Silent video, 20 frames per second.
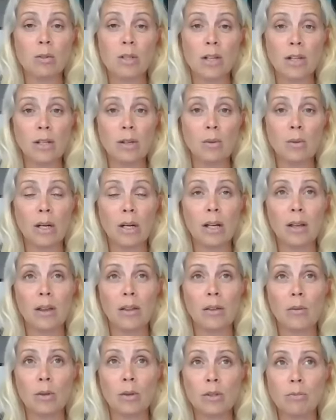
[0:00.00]
was only worth,
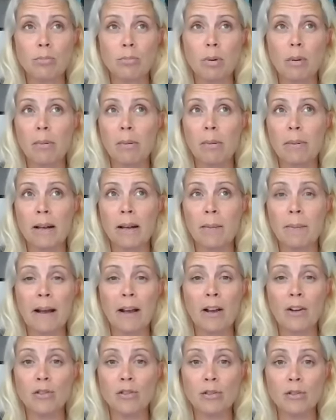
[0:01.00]
probably about
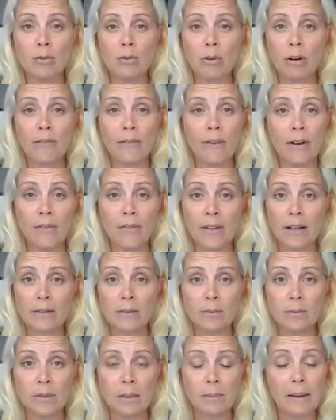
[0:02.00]
125,000
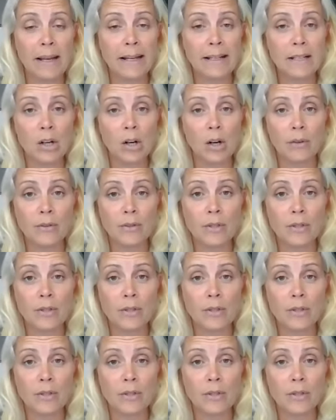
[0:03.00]
when they paid it off.